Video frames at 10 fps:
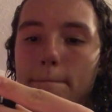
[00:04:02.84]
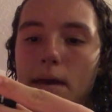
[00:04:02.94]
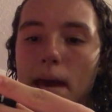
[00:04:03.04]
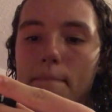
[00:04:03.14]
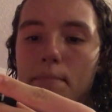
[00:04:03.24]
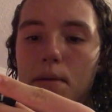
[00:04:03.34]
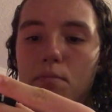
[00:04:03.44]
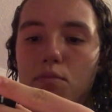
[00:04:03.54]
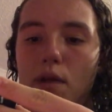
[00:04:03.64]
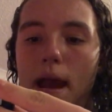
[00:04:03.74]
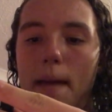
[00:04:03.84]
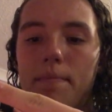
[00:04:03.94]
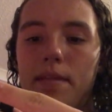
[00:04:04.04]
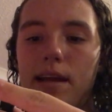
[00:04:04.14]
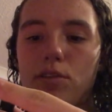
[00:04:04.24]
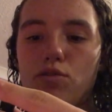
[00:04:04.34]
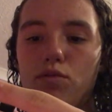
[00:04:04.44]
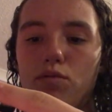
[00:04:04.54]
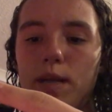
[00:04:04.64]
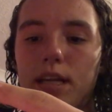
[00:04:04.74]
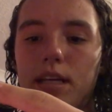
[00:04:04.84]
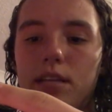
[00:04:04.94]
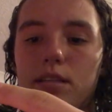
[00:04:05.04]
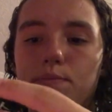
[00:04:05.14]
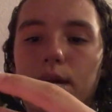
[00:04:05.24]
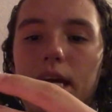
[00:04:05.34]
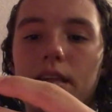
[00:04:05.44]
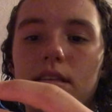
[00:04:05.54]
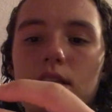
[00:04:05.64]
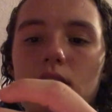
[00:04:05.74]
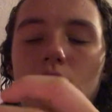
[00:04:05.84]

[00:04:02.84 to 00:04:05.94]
Pep and Prime Natural Radiance Base.